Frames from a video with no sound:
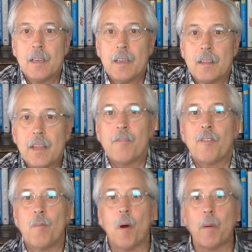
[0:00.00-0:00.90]
Think
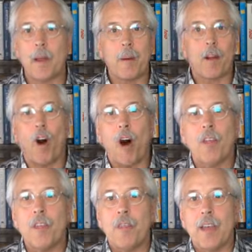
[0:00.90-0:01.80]
for a moment about all
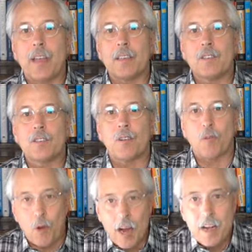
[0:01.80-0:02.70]
the things
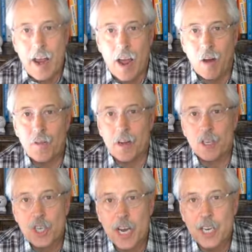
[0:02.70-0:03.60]
right now that are
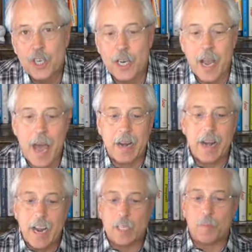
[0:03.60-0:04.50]
changing at
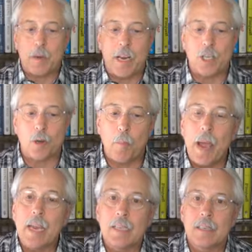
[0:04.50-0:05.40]
an exponential
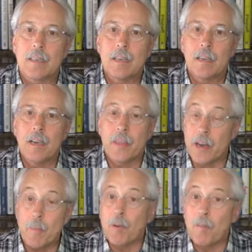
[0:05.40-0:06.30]
pace. The
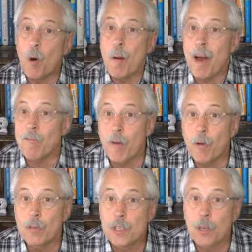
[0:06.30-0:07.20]
number of mobile
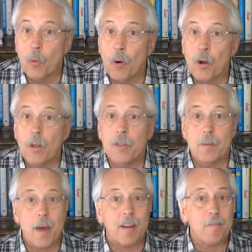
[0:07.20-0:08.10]
phones in the world, the
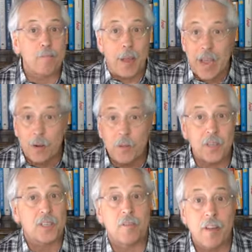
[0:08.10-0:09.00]
amount of bandwidth
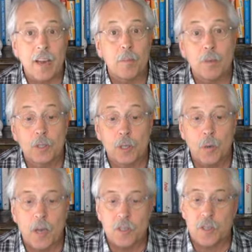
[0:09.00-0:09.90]
that's available
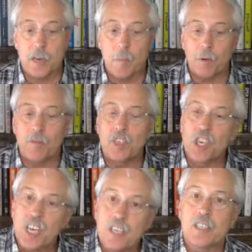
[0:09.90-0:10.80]
to us, the number of
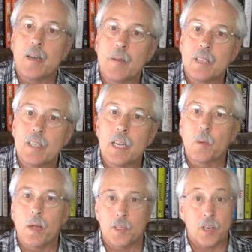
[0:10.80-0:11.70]
genes that have been
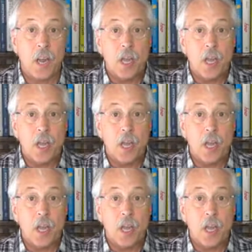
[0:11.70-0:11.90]
sequenced,